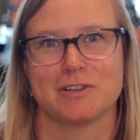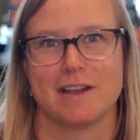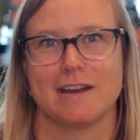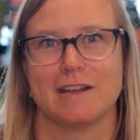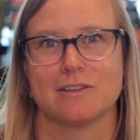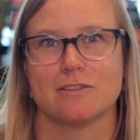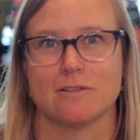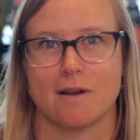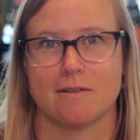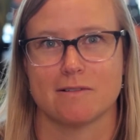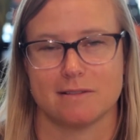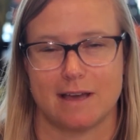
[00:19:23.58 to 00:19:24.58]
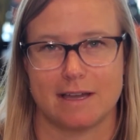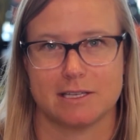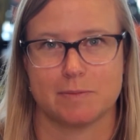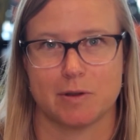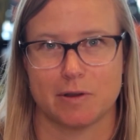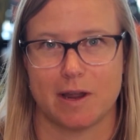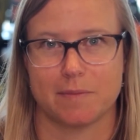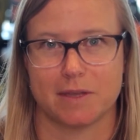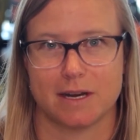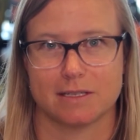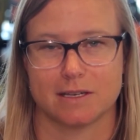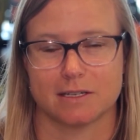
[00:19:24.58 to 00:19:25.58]
training through our Relias program
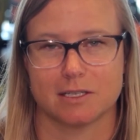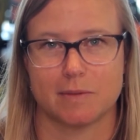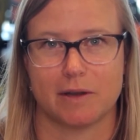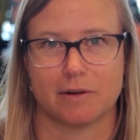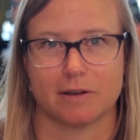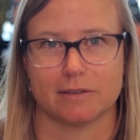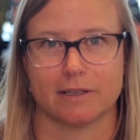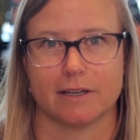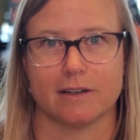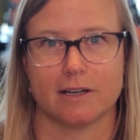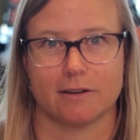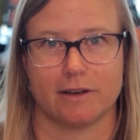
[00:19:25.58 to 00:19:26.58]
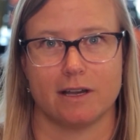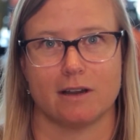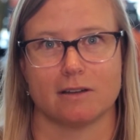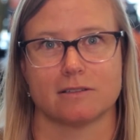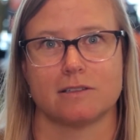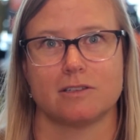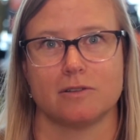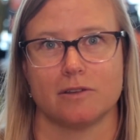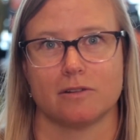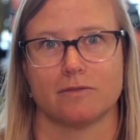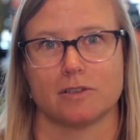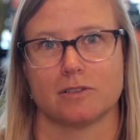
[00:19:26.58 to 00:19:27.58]
that I talked about earlier in regards to
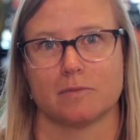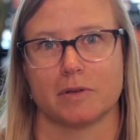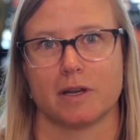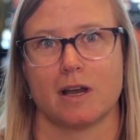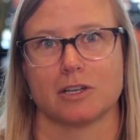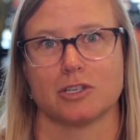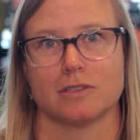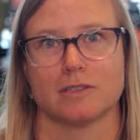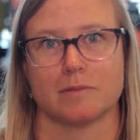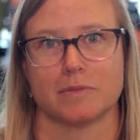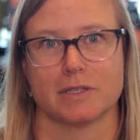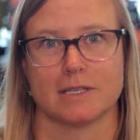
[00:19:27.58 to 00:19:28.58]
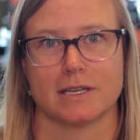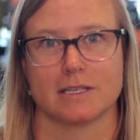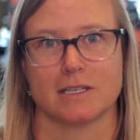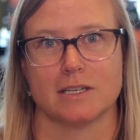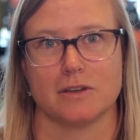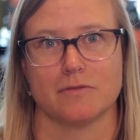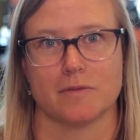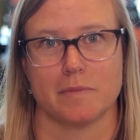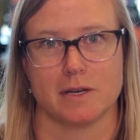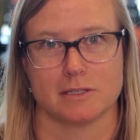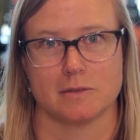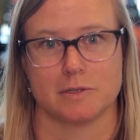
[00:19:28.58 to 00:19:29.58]
universal precautions and protecting you from
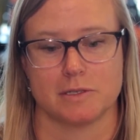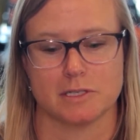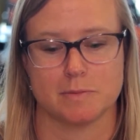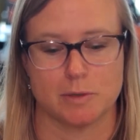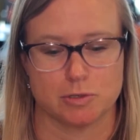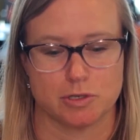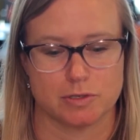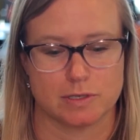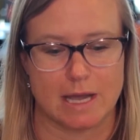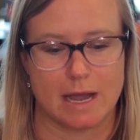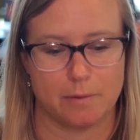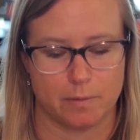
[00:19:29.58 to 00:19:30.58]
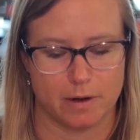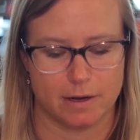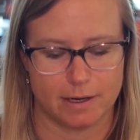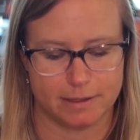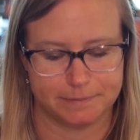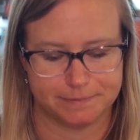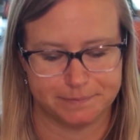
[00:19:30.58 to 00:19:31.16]
possible exposures at work.